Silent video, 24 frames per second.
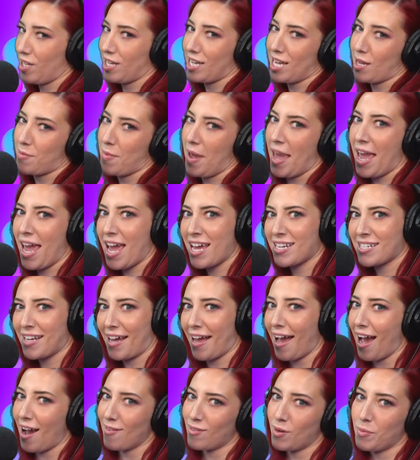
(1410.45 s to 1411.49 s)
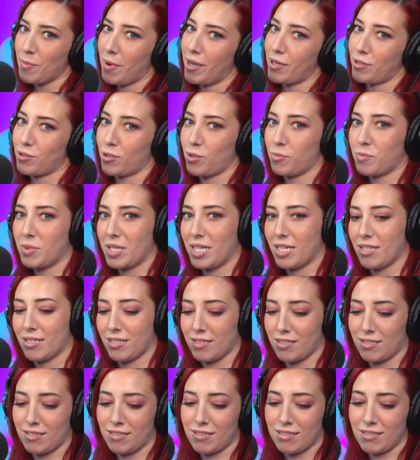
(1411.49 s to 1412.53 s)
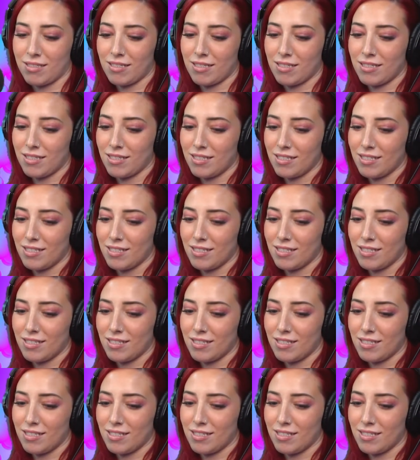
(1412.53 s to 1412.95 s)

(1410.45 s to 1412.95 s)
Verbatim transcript: I am, and I have a micro penis. Yeah.